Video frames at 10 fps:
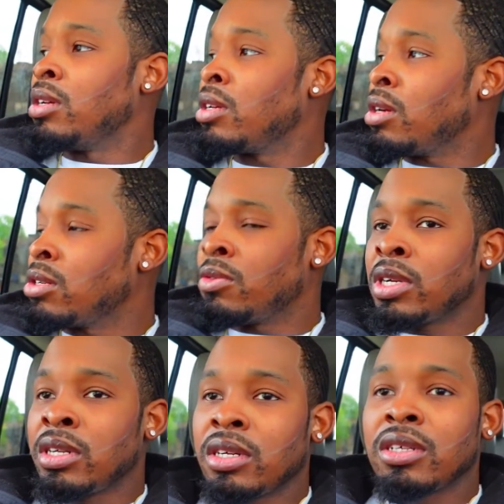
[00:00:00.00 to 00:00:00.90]
Y'all know what
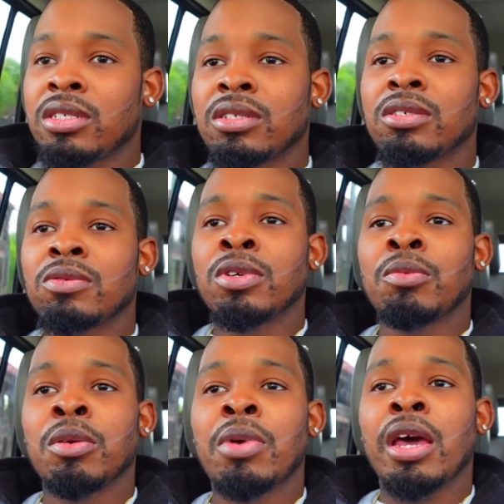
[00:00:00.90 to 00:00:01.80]
it is. We'll
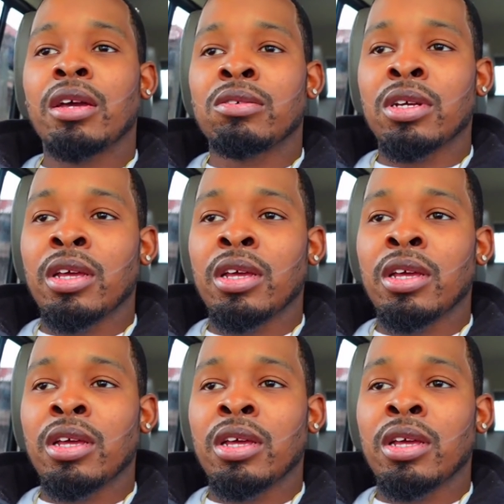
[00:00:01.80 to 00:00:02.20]
be back on the